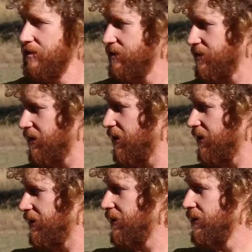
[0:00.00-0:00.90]

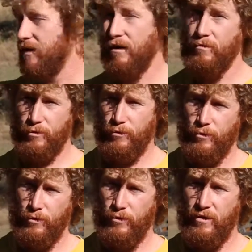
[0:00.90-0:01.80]
sun come
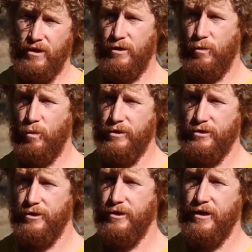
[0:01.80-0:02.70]
through in the
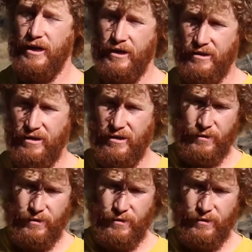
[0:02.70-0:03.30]
winter and